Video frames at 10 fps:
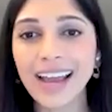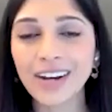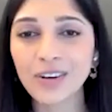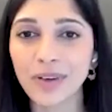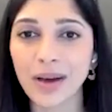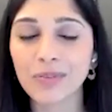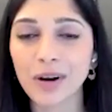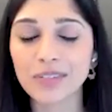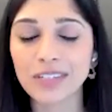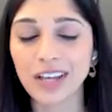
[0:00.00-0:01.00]
I had a rep
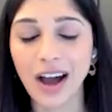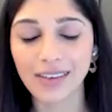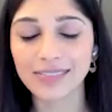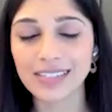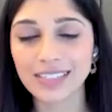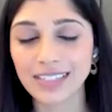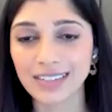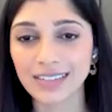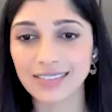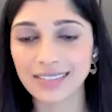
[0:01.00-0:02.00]
come to the office
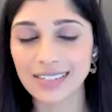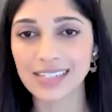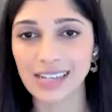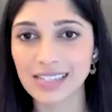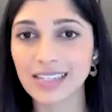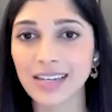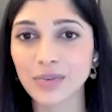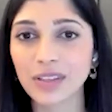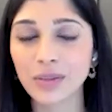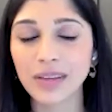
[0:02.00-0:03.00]
to discuss it
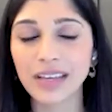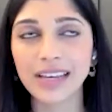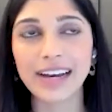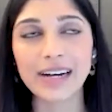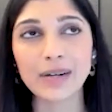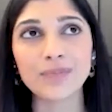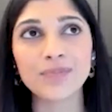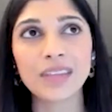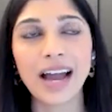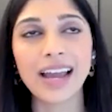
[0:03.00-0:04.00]
with me.
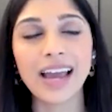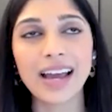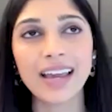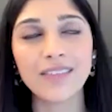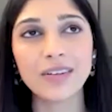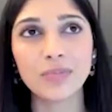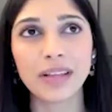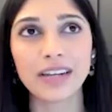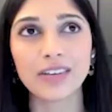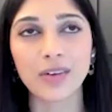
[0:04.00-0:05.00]
I haven't
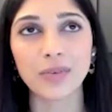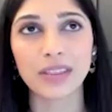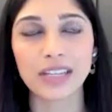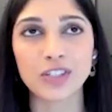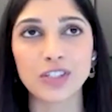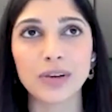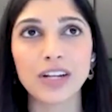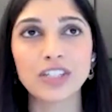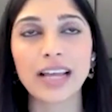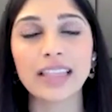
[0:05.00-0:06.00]
played around with it too much.